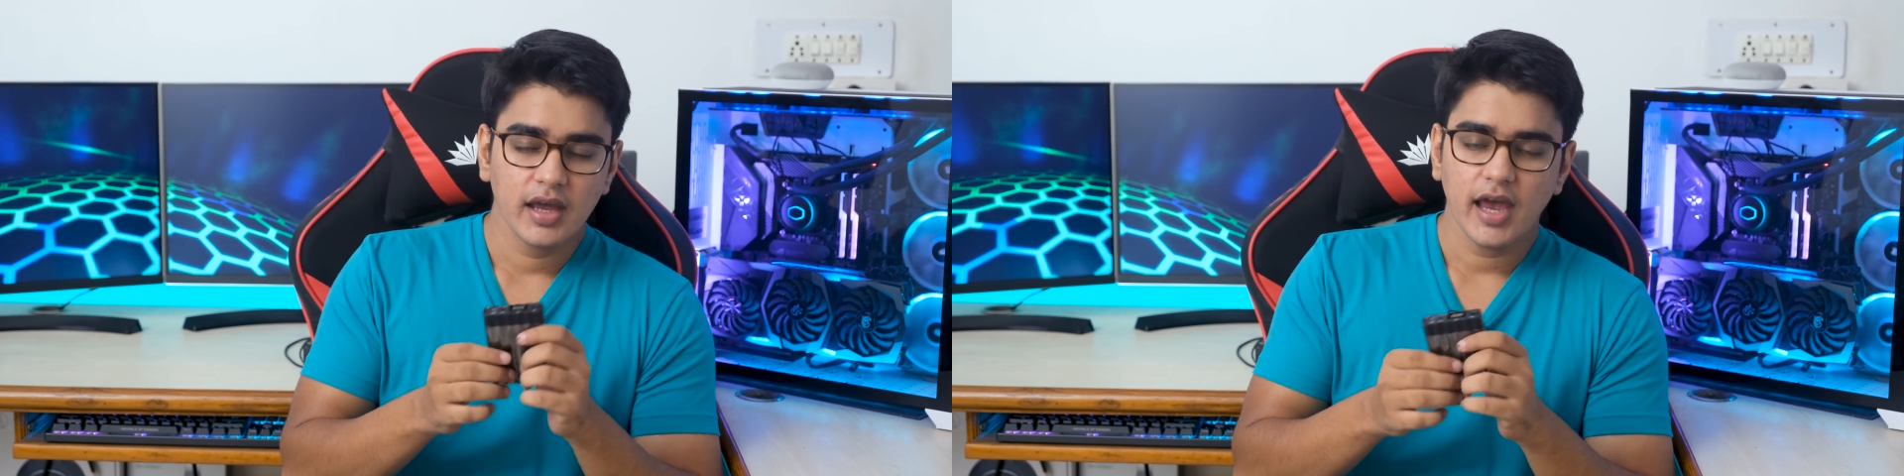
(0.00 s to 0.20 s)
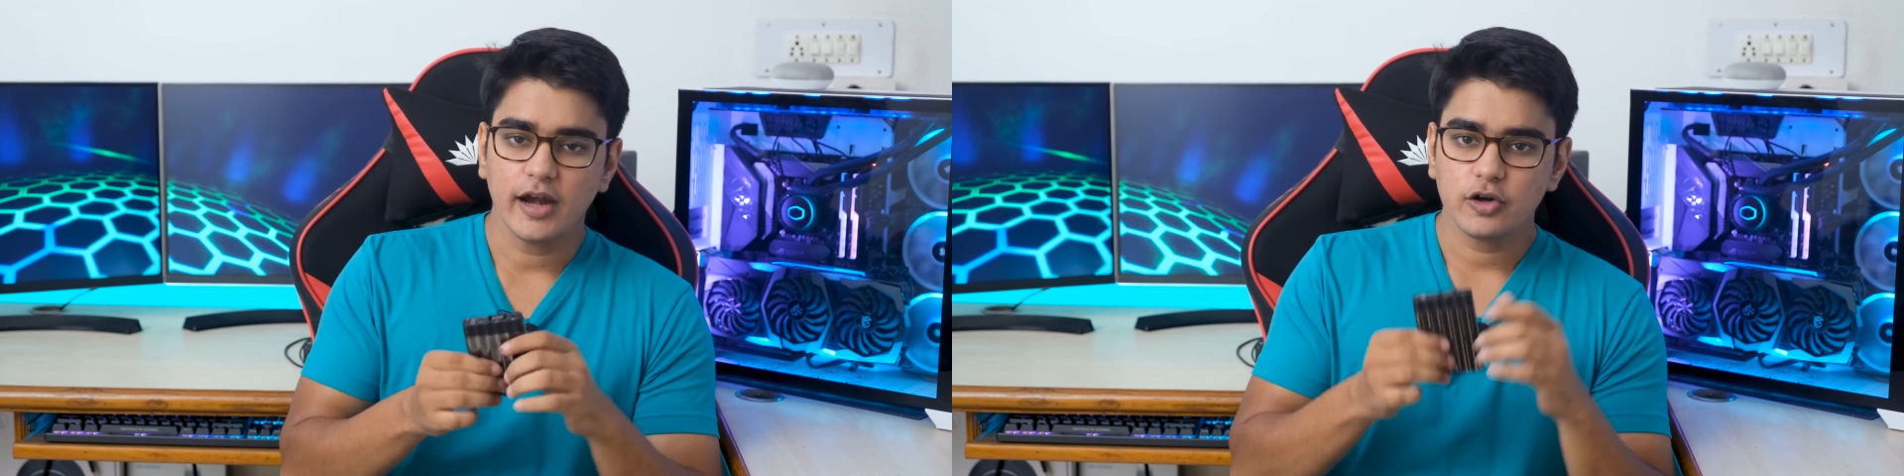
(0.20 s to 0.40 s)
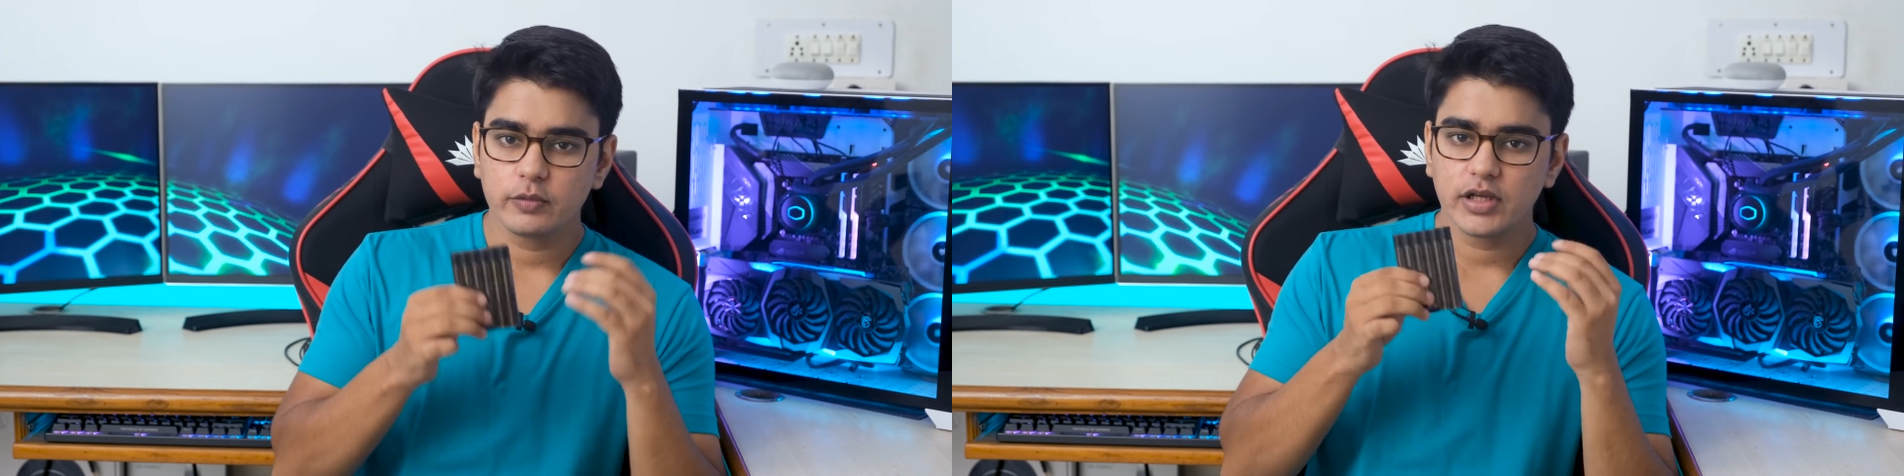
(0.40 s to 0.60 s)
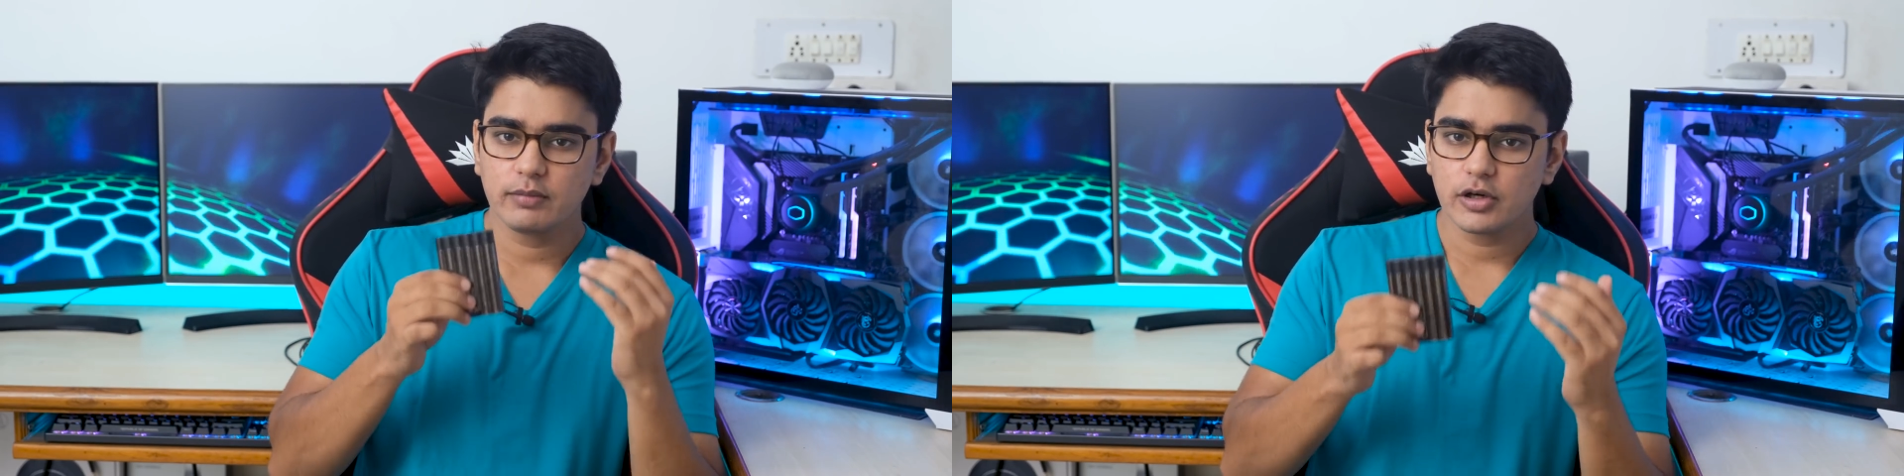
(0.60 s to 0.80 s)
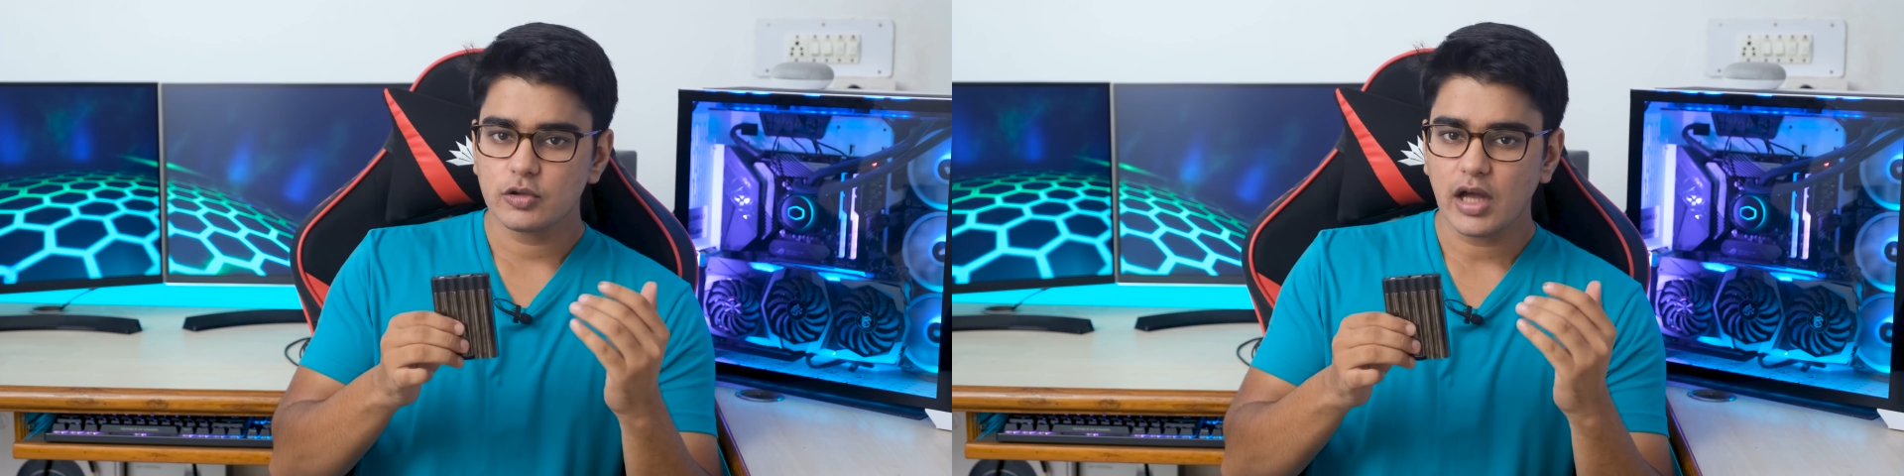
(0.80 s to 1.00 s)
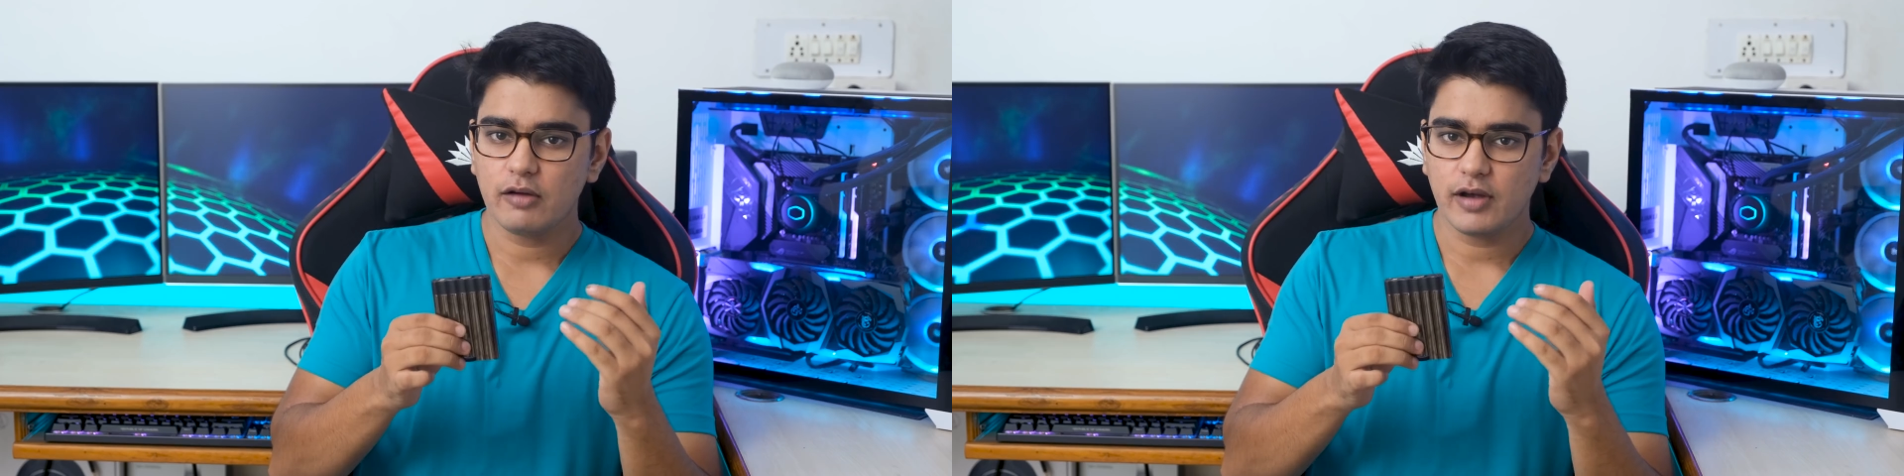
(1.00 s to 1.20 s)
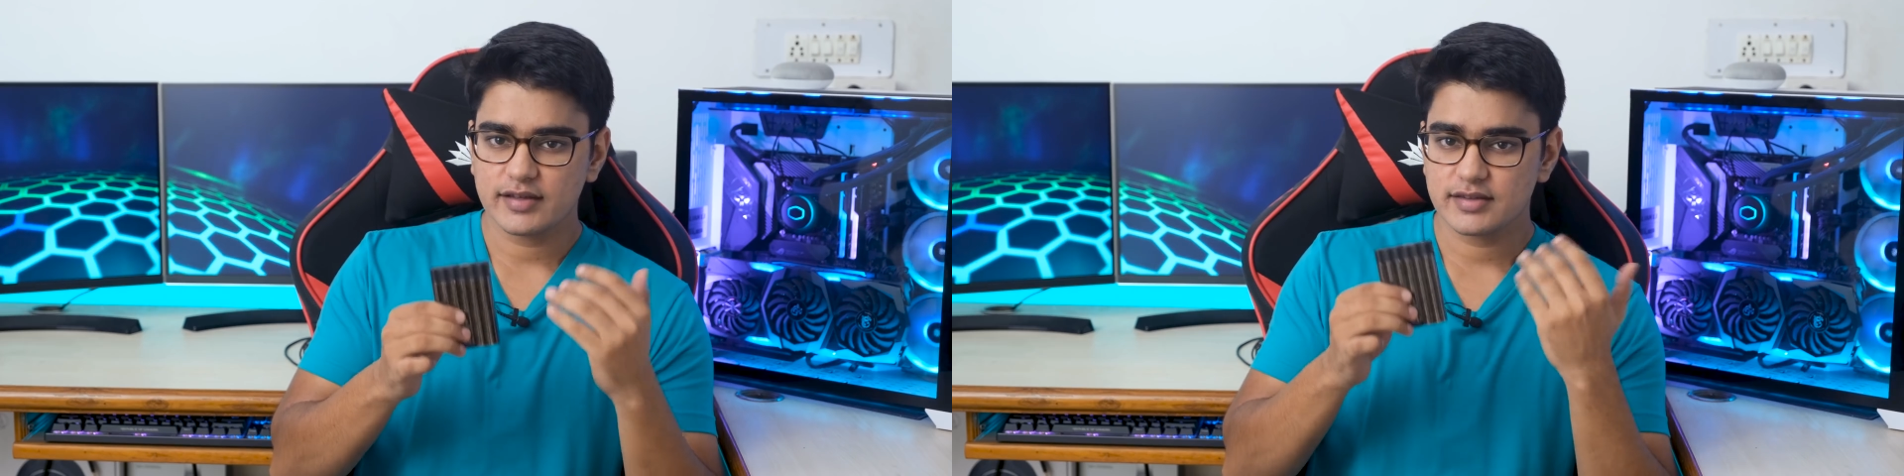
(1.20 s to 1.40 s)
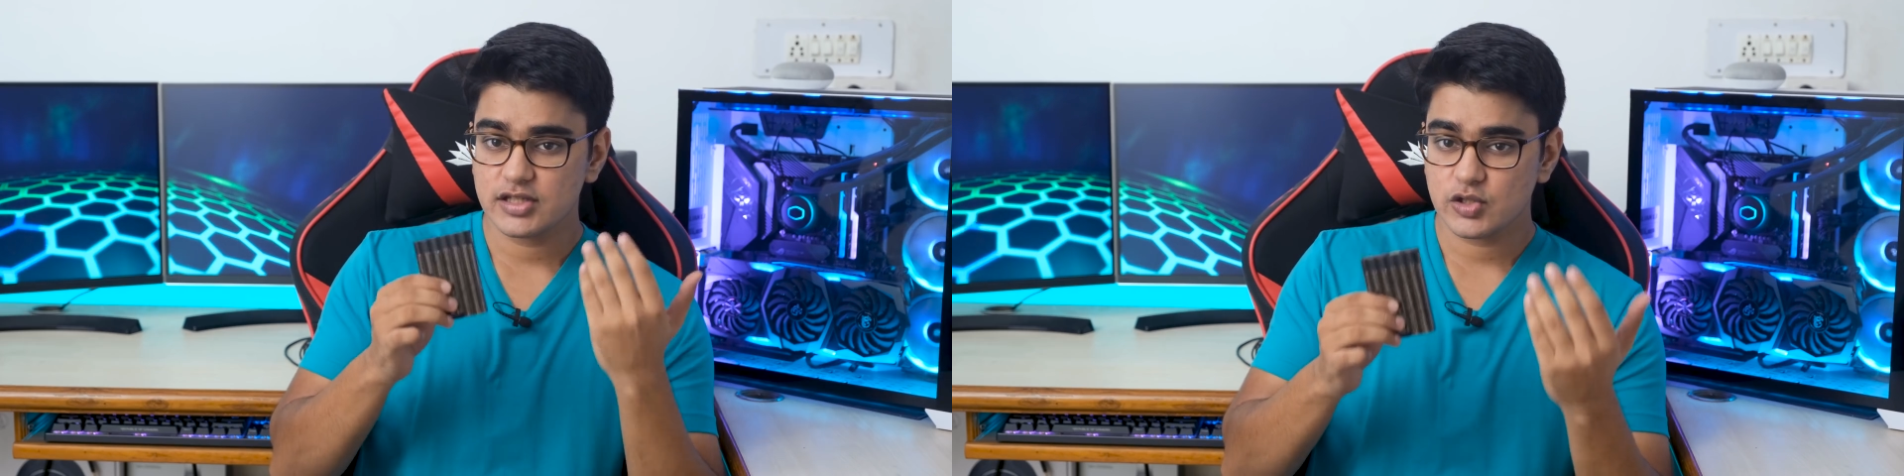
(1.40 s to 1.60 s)
and to be able to have
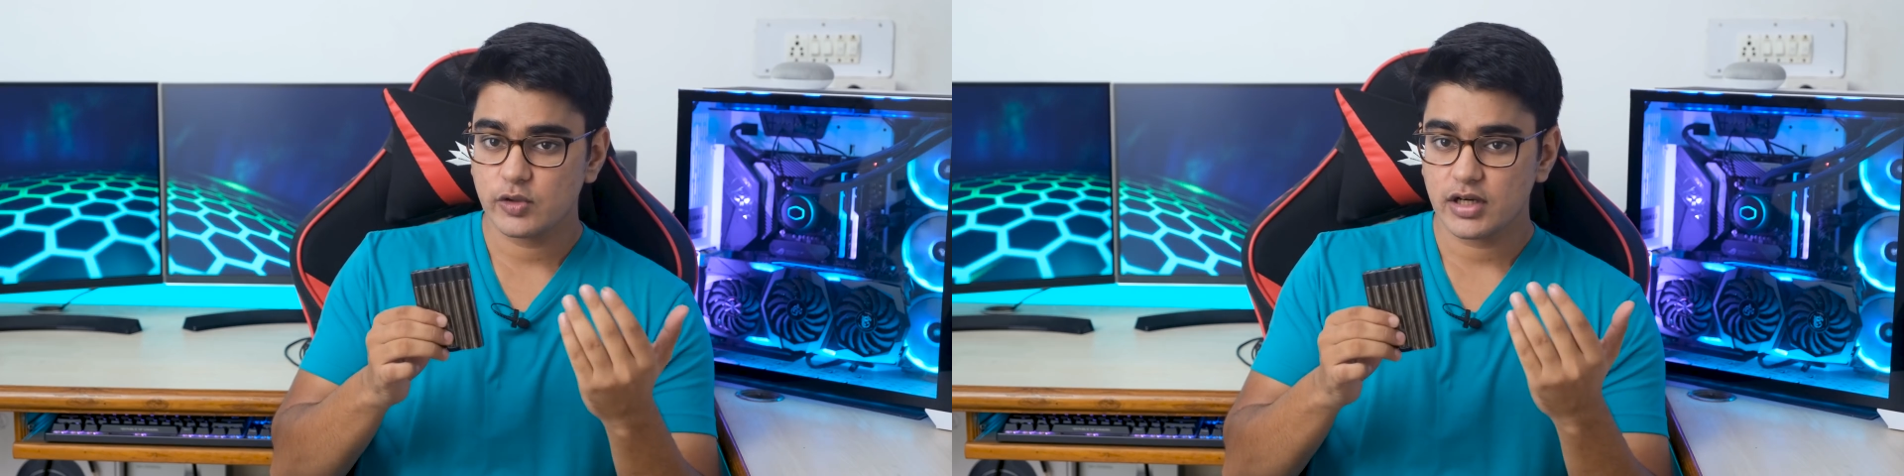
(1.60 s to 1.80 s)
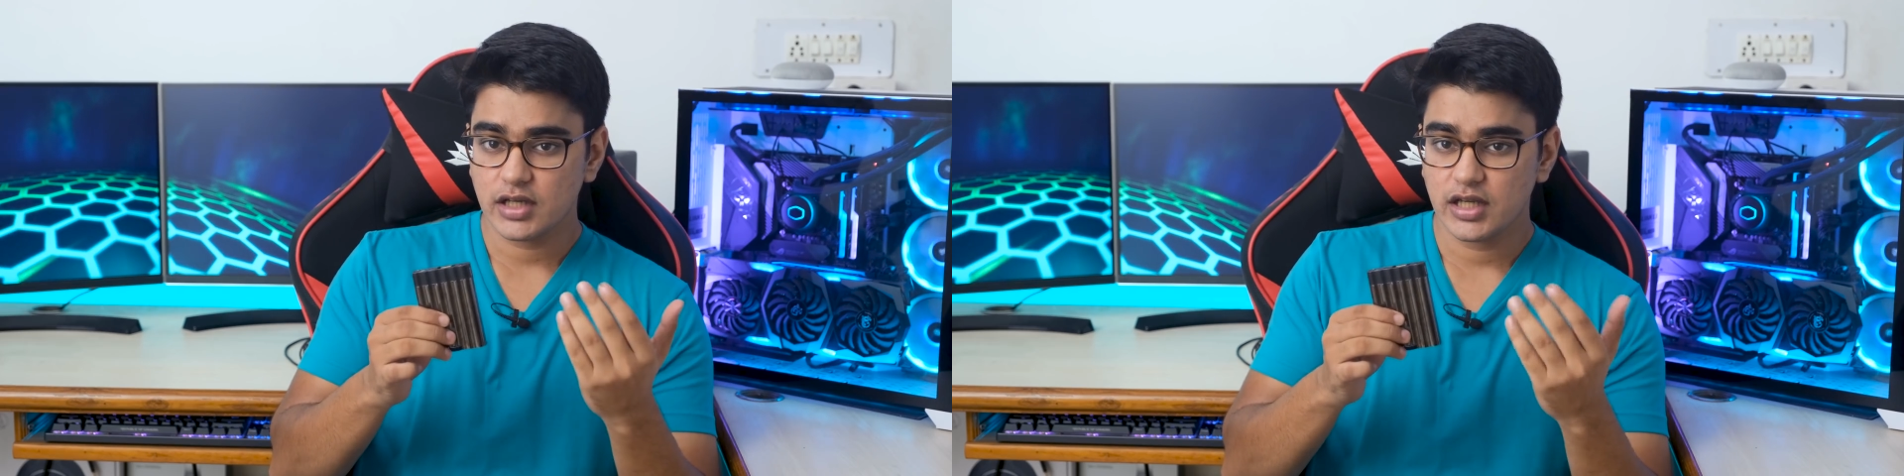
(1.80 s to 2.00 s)
access to it